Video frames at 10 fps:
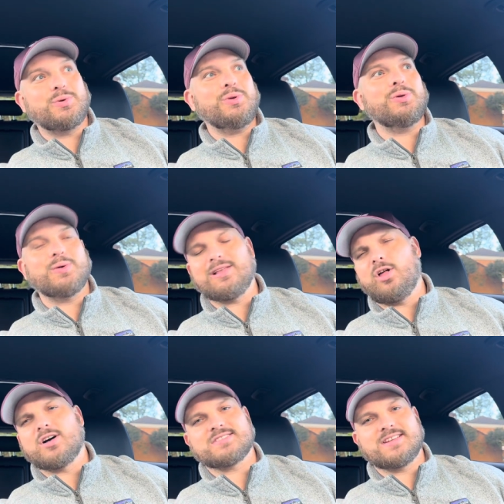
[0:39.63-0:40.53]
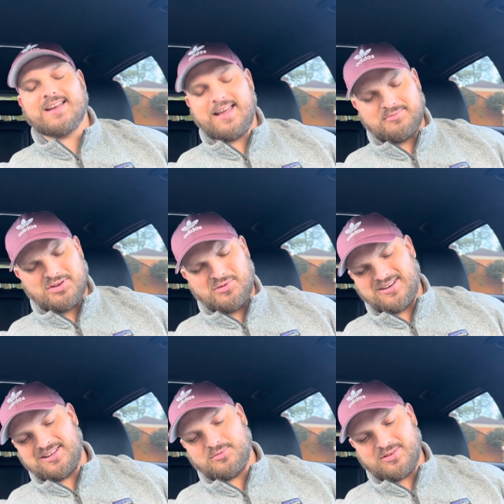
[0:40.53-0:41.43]
Ew, I lost it. I have no
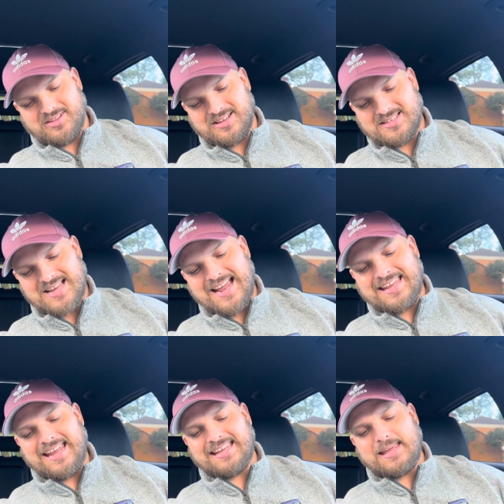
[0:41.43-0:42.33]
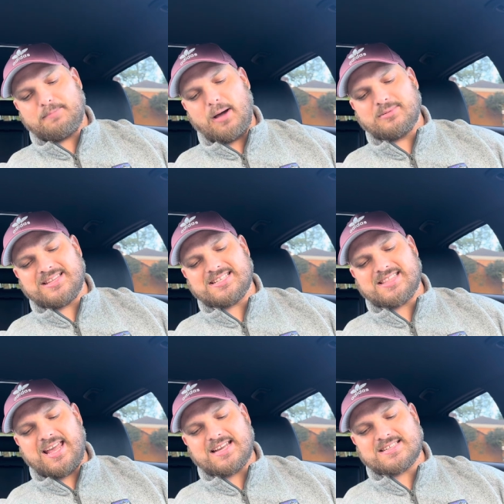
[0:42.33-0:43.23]
idea where that is. I can't keep up with these
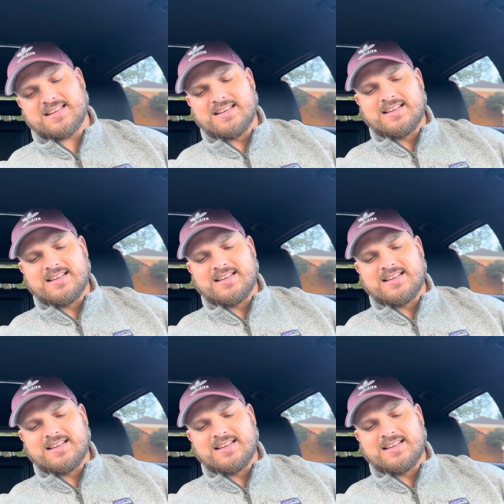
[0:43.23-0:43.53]
things.